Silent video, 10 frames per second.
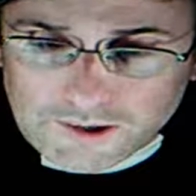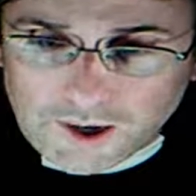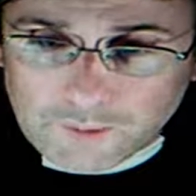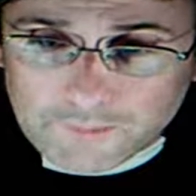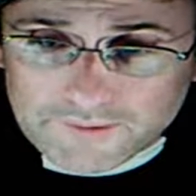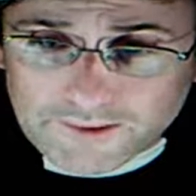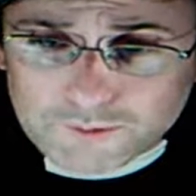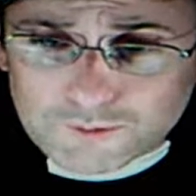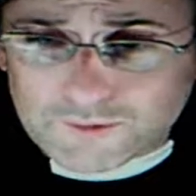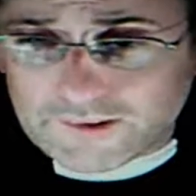I mean, that
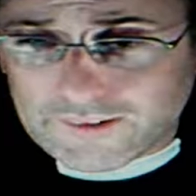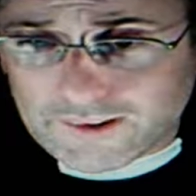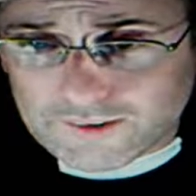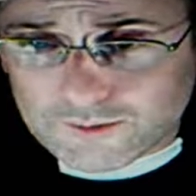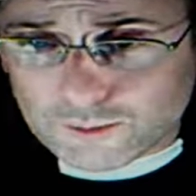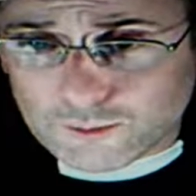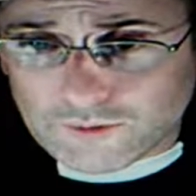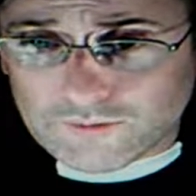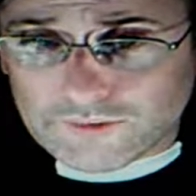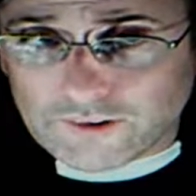is sort
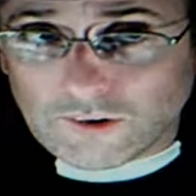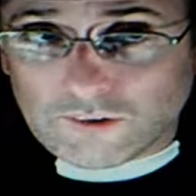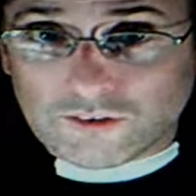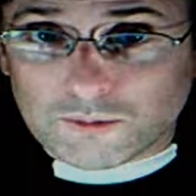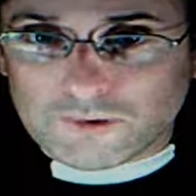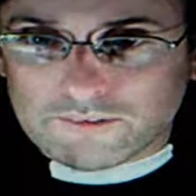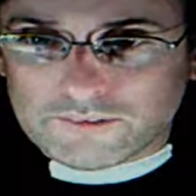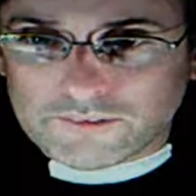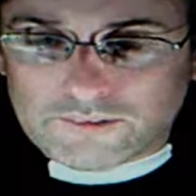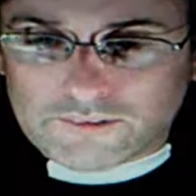of the ultimate